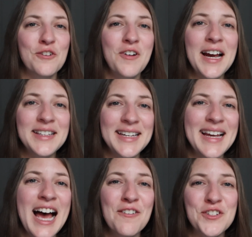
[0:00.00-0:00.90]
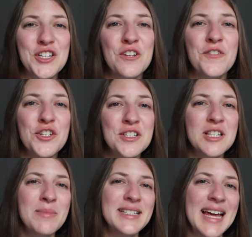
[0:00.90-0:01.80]
finally, after you've used
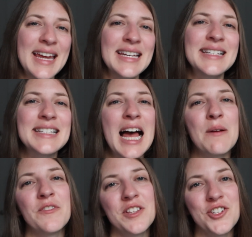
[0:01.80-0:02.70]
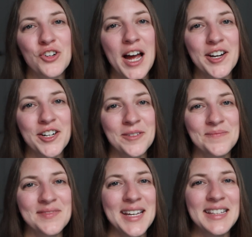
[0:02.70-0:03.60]
the bidet, it's time for the dryer.
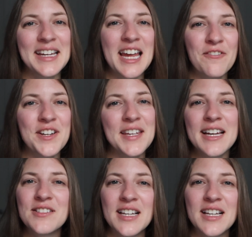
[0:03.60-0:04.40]
And like everything else